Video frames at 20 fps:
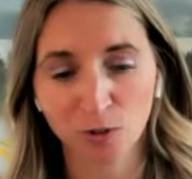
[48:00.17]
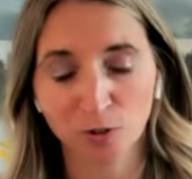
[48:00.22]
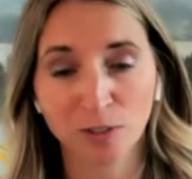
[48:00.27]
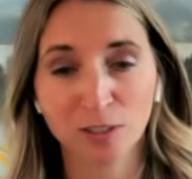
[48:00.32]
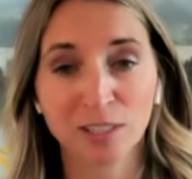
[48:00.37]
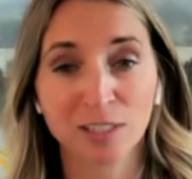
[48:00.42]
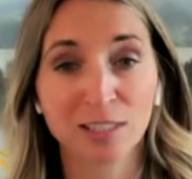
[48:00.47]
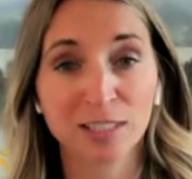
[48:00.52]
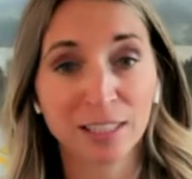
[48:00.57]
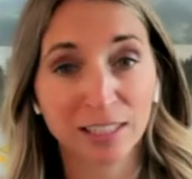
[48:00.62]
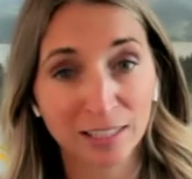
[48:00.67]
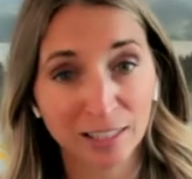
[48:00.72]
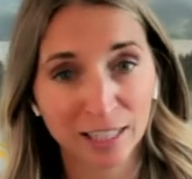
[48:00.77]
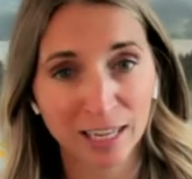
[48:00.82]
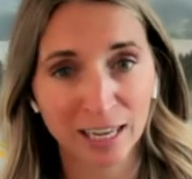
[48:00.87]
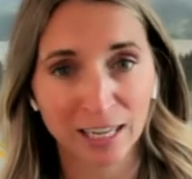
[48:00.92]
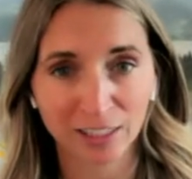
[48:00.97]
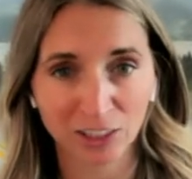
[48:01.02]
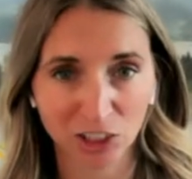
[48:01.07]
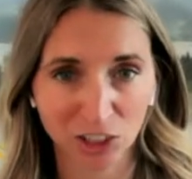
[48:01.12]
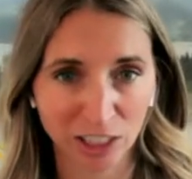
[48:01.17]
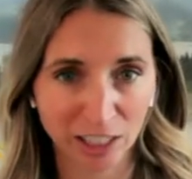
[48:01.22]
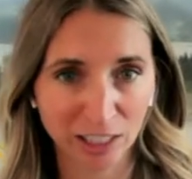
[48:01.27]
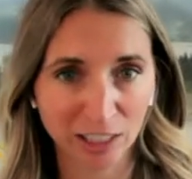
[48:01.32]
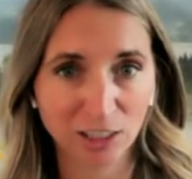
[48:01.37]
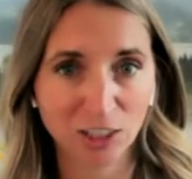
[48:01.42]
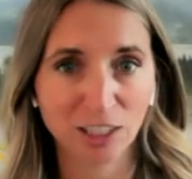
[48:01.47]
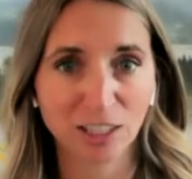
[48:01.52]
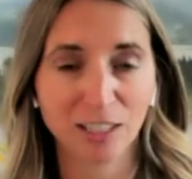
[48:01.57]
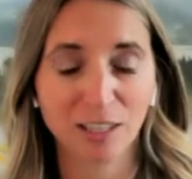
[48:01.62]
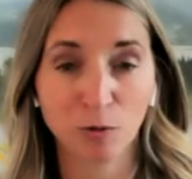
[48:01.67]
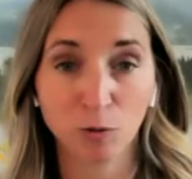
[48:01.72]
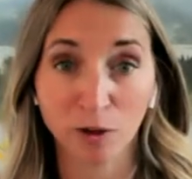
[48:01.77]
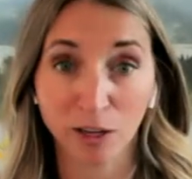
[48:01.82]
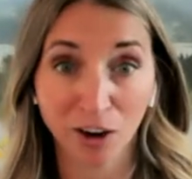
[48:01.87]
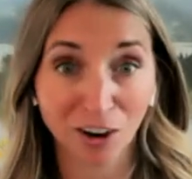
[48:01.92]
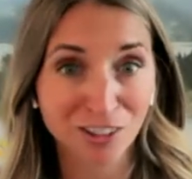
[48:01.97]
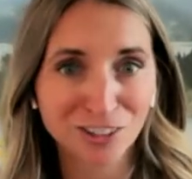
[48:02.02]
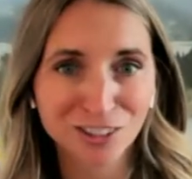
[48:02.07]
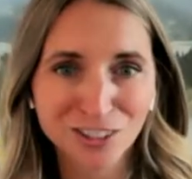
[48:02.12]
see that change and that we
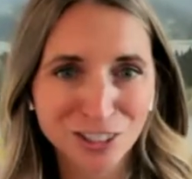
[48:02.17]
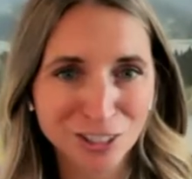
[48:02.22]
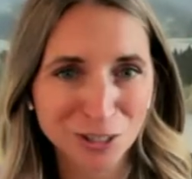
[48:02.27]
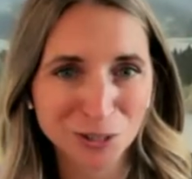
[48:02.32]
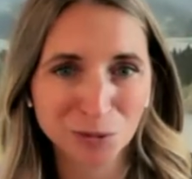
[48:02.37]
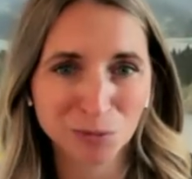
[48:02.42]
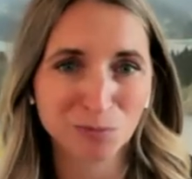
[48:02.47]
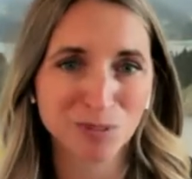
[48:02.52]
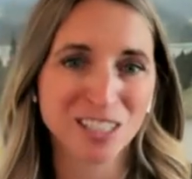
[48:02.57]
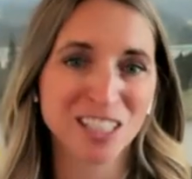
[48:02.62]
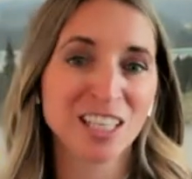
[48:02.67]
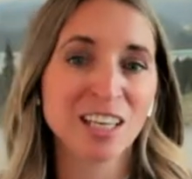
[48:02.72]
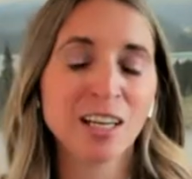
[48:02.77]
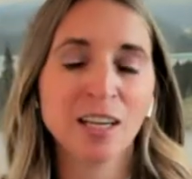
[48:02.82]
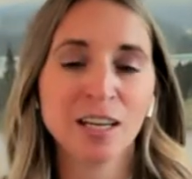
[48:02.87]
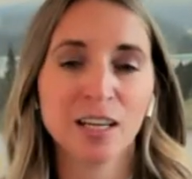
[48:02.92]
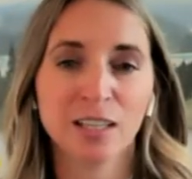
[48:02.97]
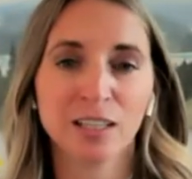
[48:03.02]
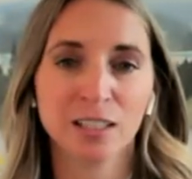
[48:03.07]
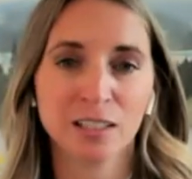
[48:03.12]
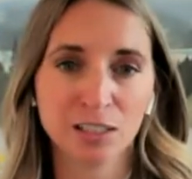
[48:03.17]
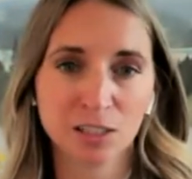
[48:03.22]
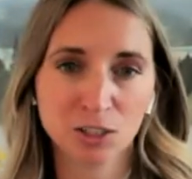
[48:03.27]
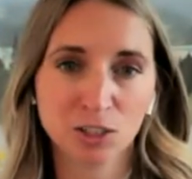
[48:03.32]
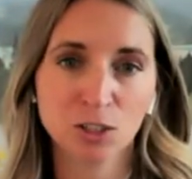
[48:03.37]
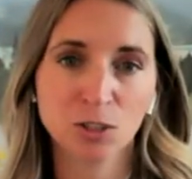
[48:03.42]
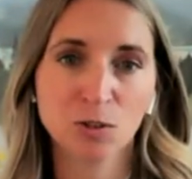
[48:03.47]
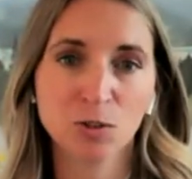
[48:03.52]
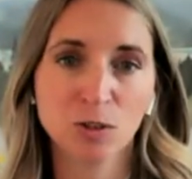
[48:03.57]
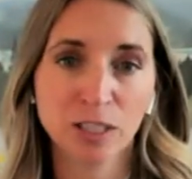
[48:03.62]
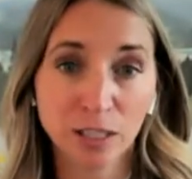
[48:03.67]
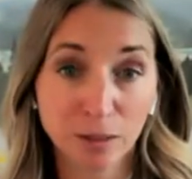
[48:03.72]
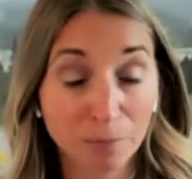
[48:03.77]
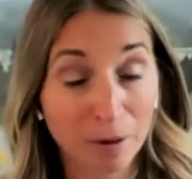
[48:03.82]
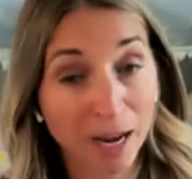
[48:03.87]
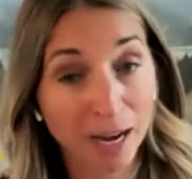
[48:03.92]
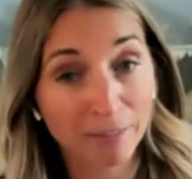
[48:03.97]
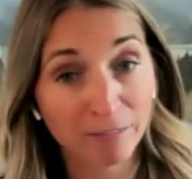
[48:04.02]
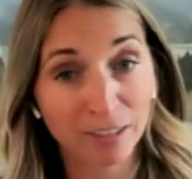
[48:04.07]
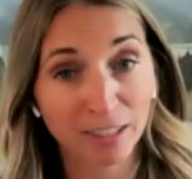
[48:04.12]
aren't doomed is to keep
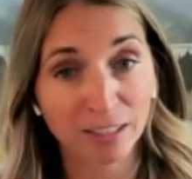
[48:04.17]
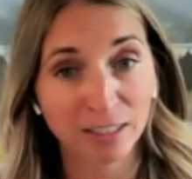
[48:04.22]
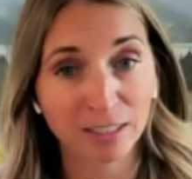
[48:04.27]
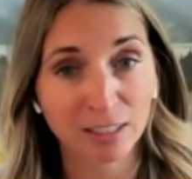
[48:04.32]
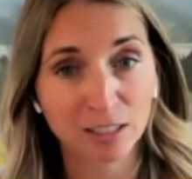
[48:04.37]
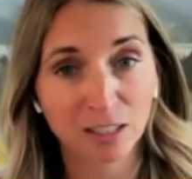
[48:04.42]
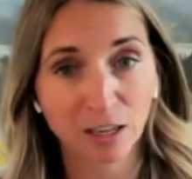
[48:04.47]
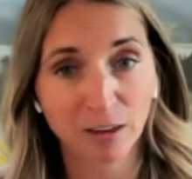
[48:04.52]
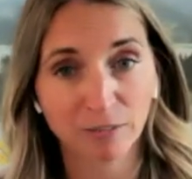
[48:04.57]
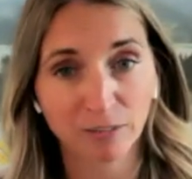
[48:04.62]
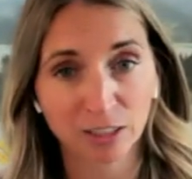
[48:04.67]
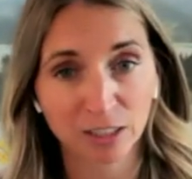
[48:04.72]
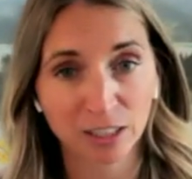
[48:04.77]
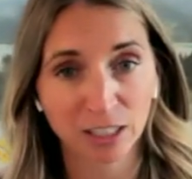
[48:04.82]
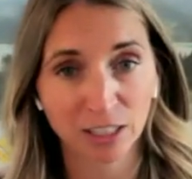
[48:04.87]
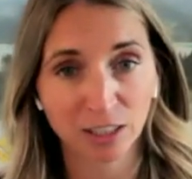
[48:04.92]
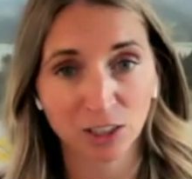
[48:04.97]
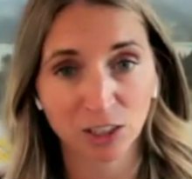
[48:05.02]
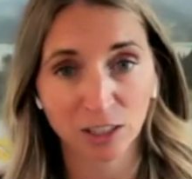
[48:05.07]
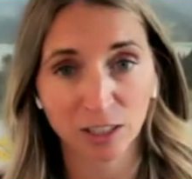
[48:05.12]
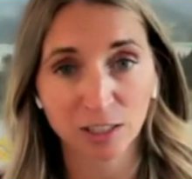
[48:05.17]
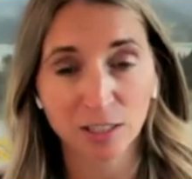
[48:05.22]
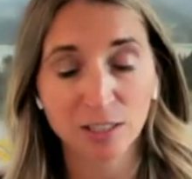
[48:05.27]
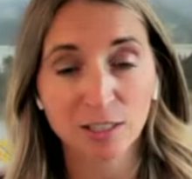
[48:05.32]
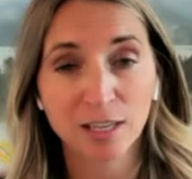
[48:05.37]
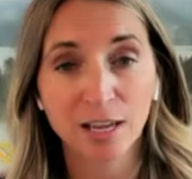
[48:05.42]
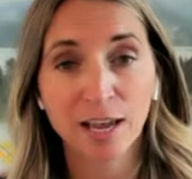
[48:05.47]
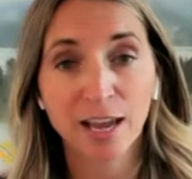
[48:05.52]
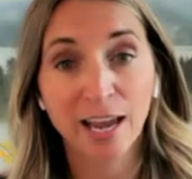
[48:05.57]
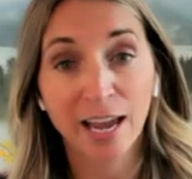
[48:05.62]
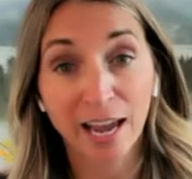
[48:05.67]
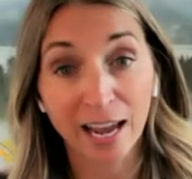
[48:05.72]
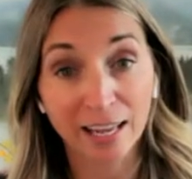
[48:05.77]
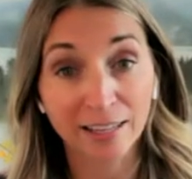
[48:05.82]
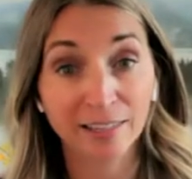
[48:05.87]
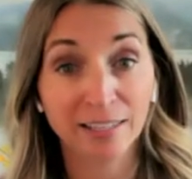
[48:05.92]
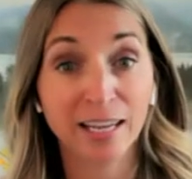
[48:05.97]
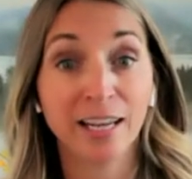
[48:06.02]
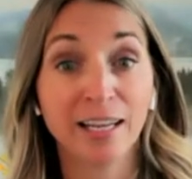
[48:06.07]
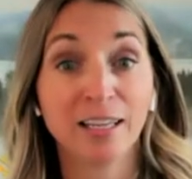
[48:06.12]
having these conversations
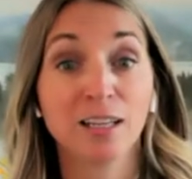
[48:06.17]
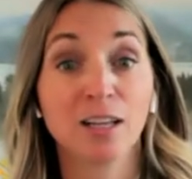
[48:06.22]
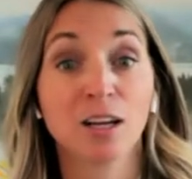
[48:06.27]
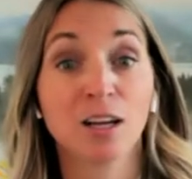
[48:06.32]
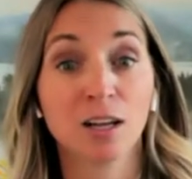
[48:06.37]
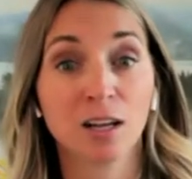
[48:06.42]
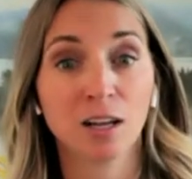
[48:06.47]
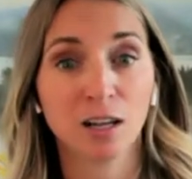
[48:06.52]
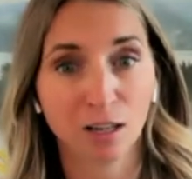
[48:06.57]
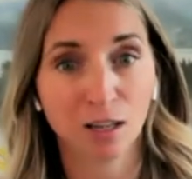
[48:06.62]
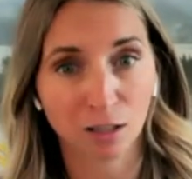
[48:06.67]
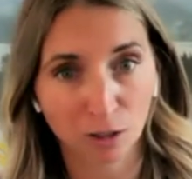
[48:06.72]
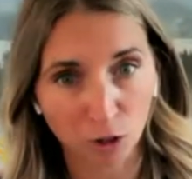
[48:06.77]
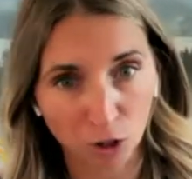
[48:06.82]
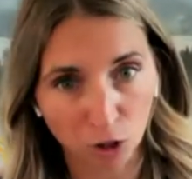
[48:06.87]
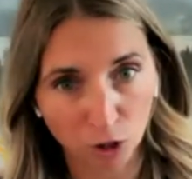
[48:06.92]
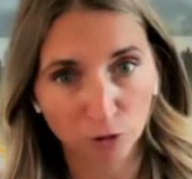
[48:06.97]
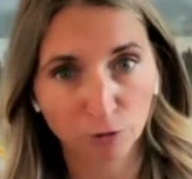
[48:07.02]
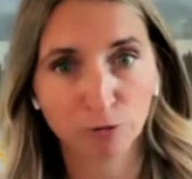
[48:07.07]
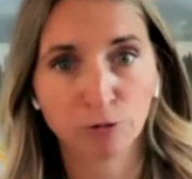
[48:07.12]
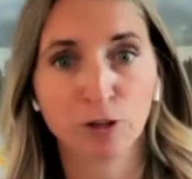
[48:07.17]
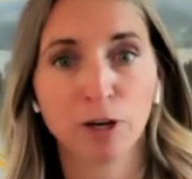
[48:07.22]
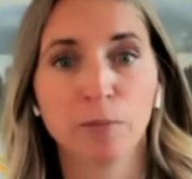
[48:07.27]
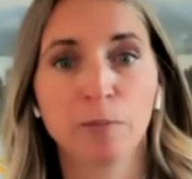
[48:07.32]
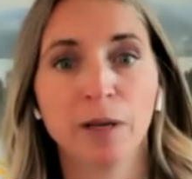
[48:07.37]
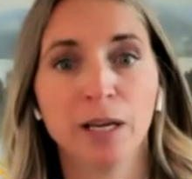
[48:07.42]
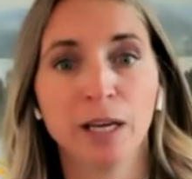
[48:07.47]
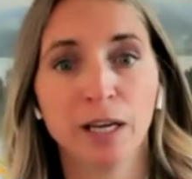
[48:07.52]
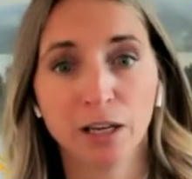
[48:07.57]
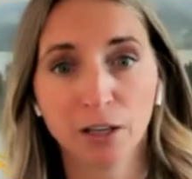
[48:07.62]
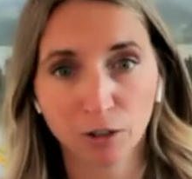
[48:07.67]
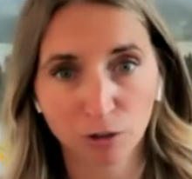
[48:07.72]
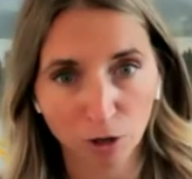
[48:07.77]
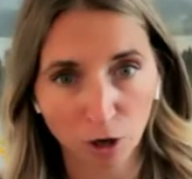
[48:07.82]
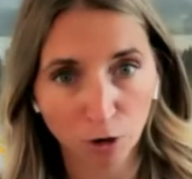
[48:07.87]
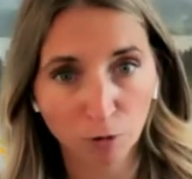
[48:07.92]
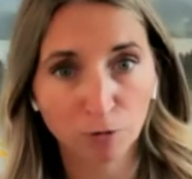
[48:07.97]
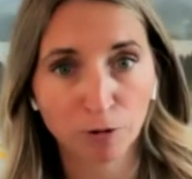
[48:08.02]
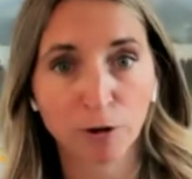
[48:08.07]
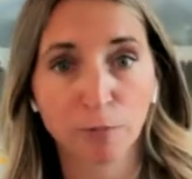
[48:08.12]
and then learn from it,
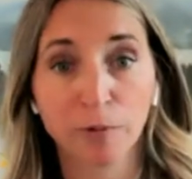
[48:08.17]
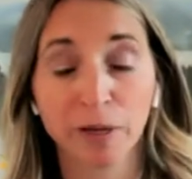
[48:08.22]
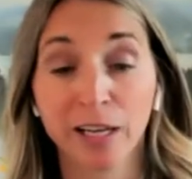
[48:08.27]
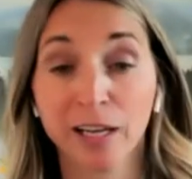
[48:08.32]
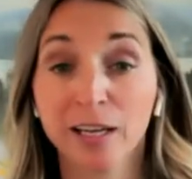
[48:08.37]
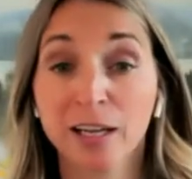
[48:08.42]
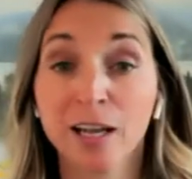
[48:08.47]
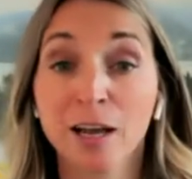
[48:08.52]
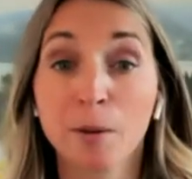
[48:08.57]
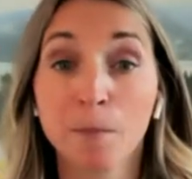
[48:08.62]
grow from it,